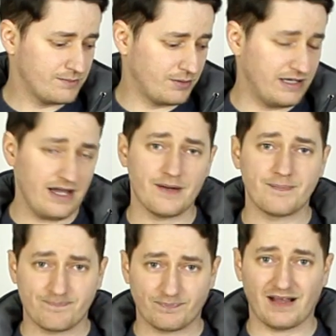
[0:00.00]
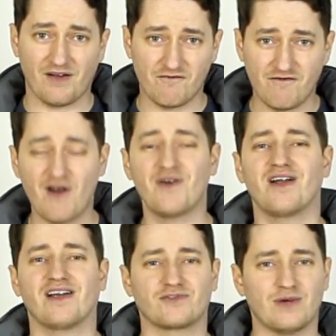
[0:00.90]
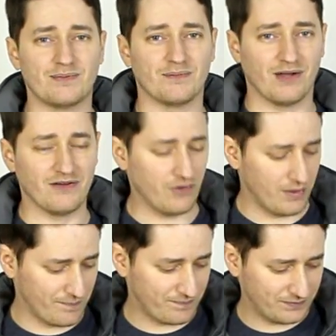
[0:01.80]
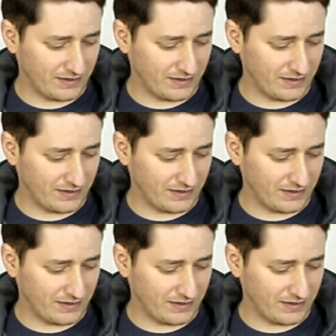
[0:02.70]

But yeah, very nice weapon platform.